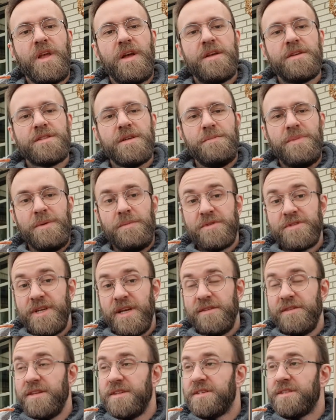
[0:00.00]
Some people say
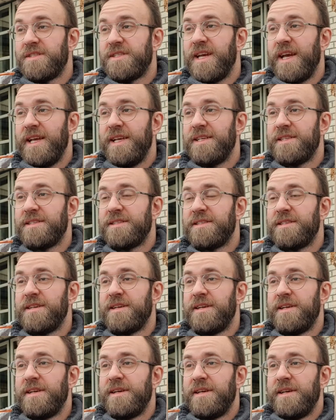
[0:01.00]
this tastes
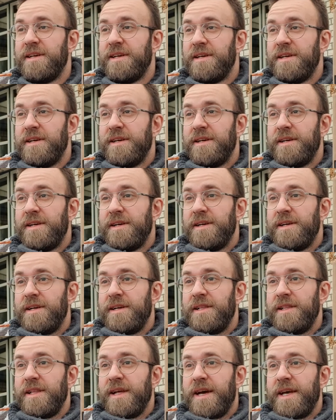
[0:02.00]

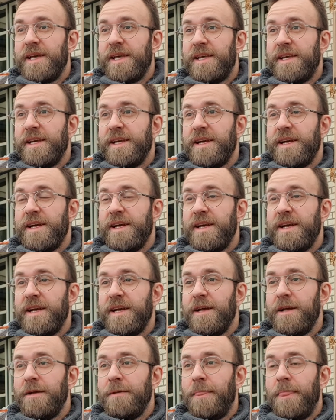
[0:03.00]
like
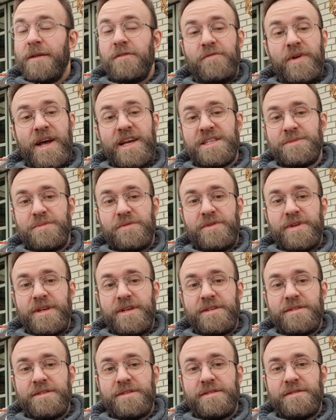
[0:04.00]

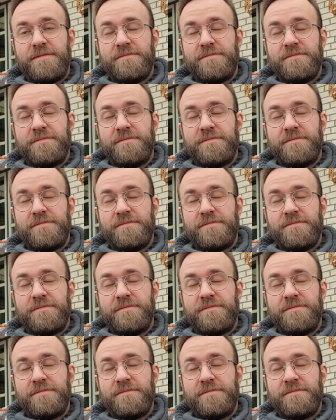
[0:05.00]
raspberries.